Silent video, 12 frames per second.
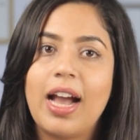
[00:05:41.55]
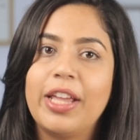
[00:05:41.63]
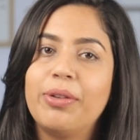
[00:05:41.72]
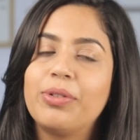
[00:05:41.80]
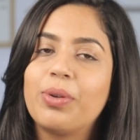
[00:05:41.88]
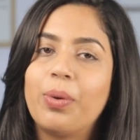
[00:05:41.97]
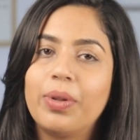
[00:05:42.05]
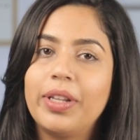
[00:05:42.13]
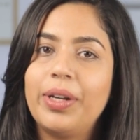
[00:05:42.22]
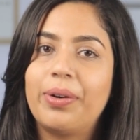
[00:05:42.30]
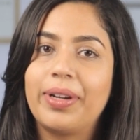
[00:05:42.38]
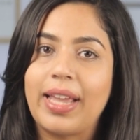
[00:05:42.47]
I use
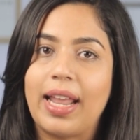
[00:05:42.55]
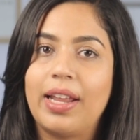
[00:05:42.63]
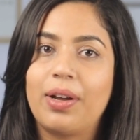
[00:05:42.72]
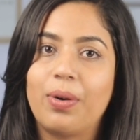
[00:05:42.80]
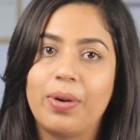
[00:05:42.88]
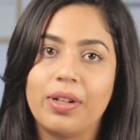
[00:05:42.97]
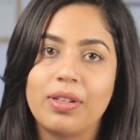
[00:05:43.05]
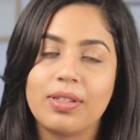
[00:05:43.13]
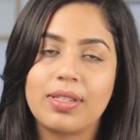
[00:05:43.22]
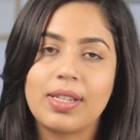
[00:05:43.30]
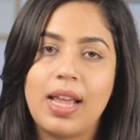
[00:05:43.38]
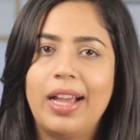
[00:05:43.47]
only organic oils.